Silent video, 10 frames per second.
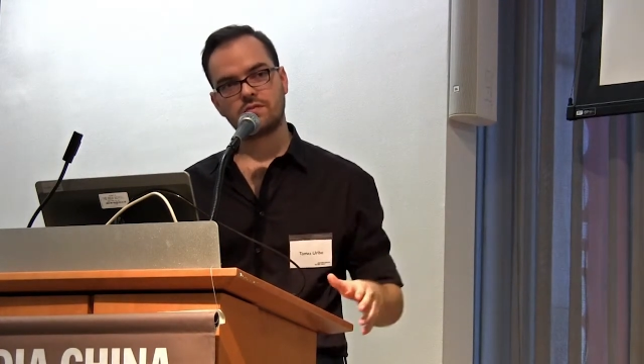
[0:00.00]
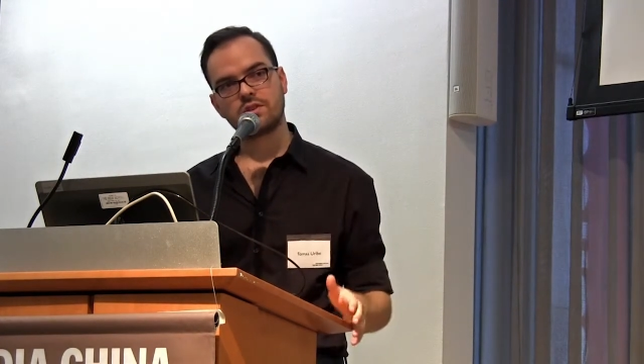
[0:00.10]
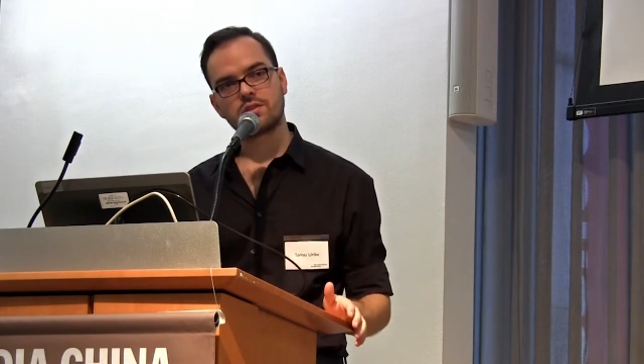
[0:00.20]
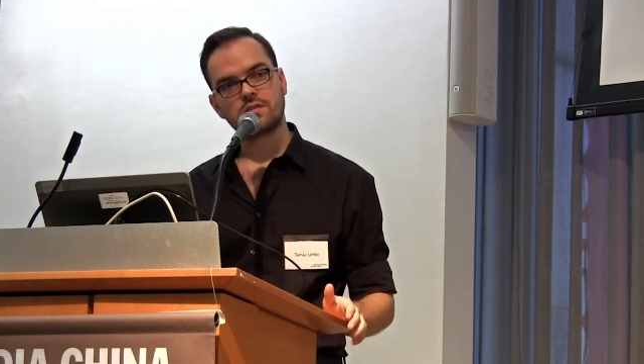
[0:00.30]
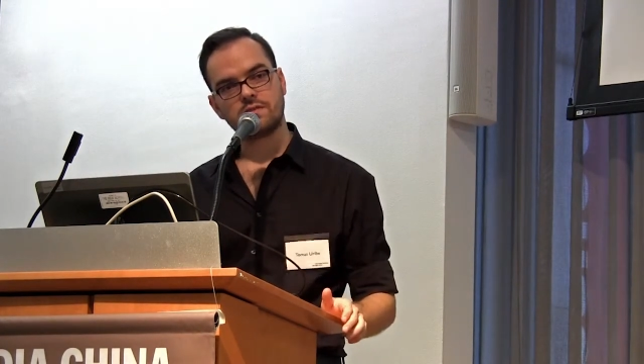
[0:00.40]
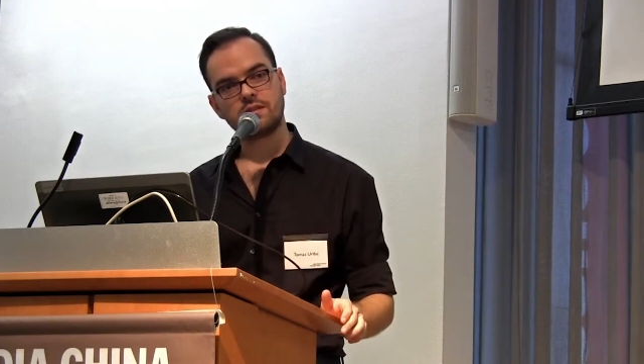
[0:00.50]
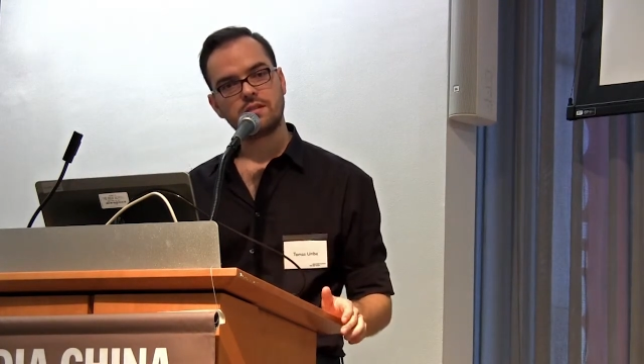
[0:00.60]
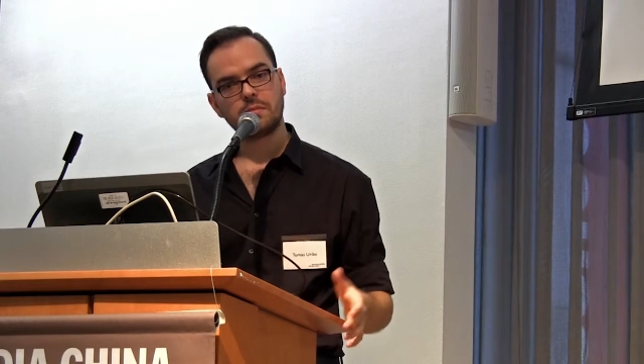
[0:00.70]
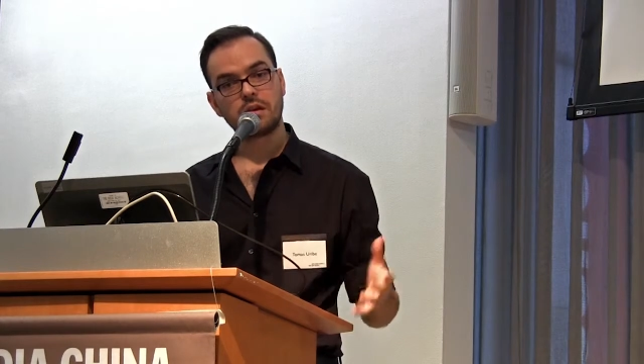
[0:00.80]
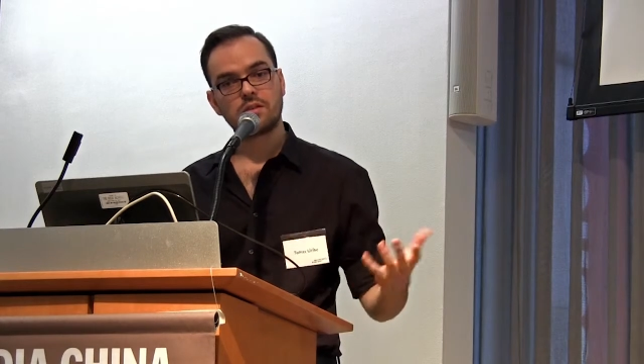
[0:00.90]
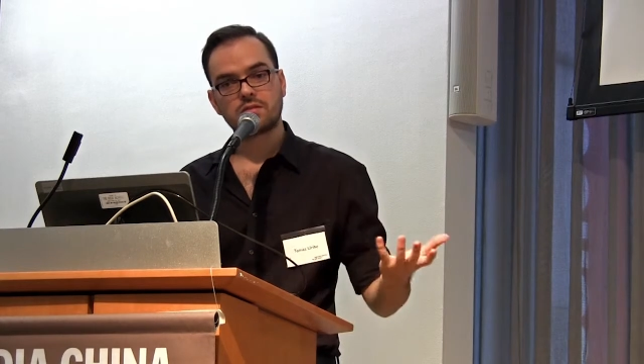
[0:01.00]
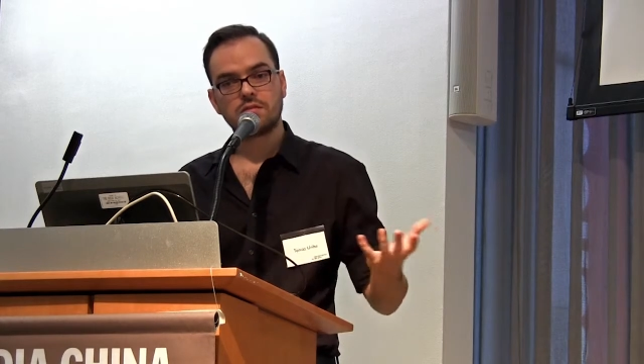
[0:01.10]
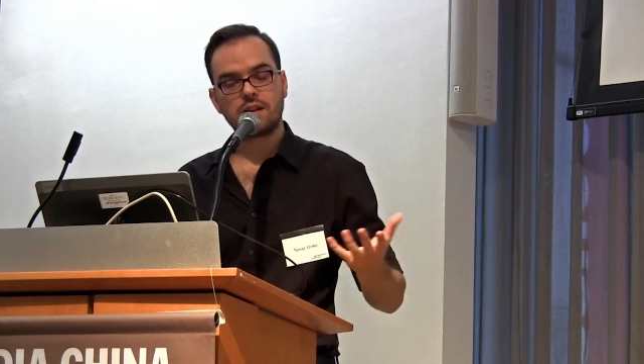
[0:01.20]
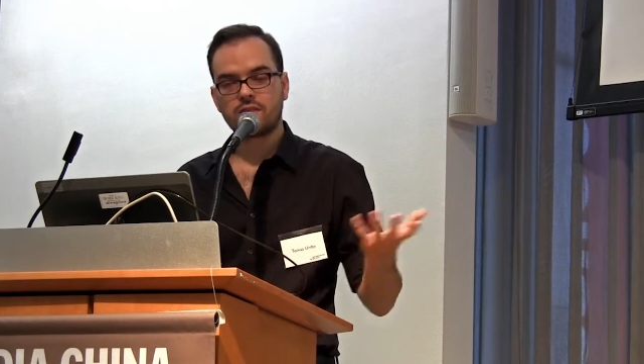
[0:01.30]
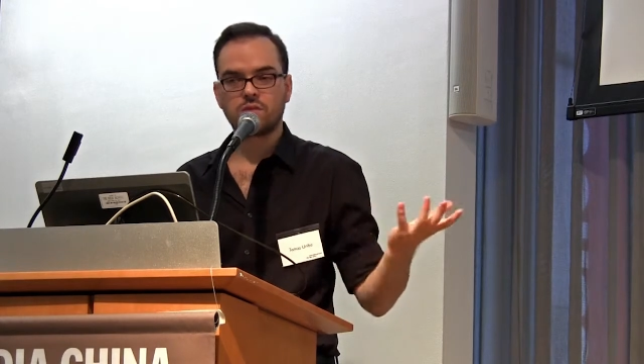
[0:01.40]
version of India, but
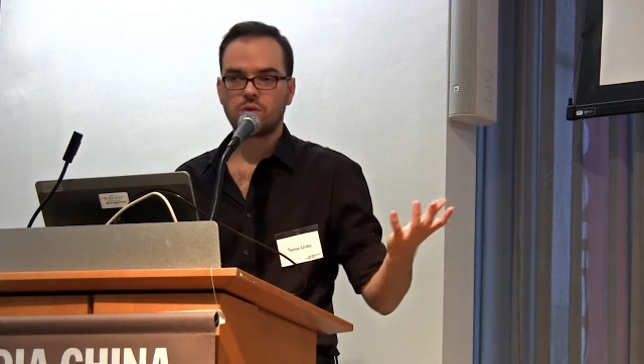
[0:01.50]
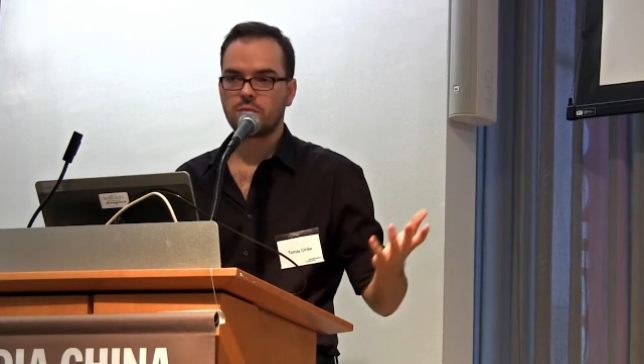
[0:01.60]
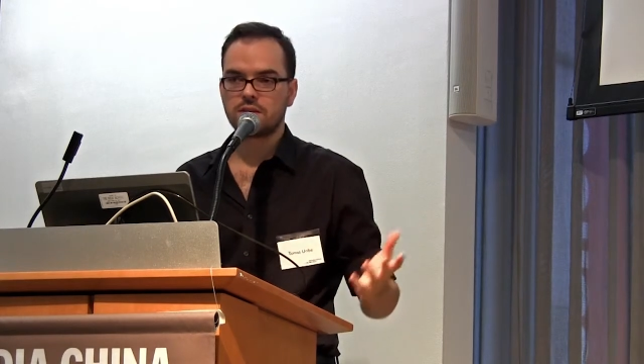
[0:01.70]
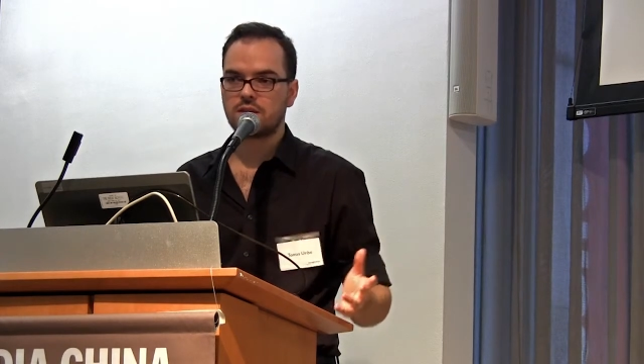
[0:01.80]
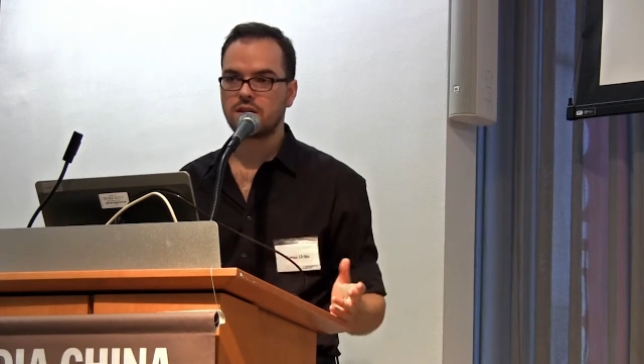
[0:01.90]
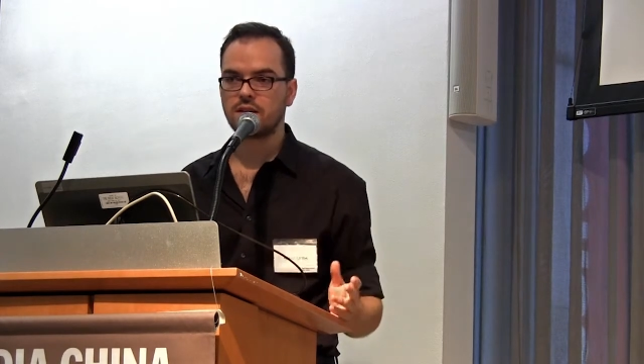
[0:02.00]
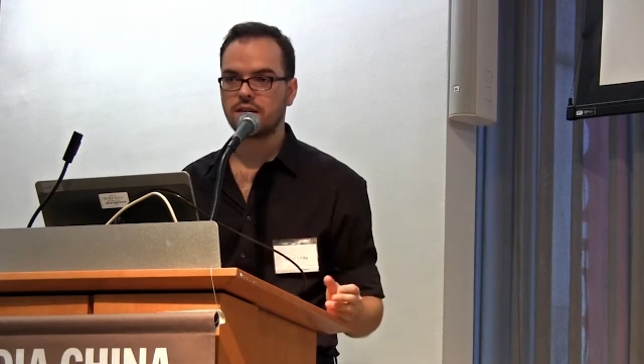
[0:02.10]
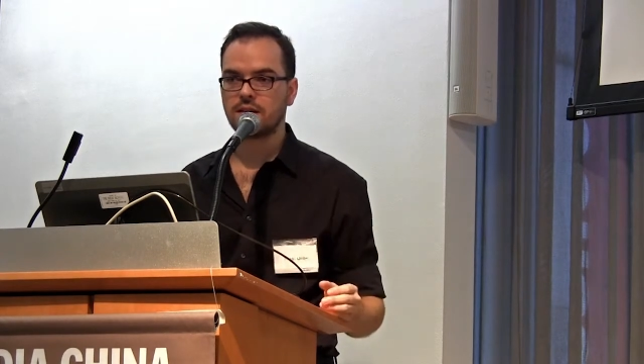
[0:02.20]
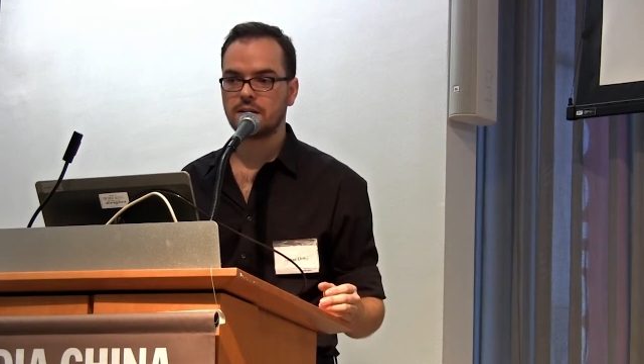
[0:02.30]
also like the normal city,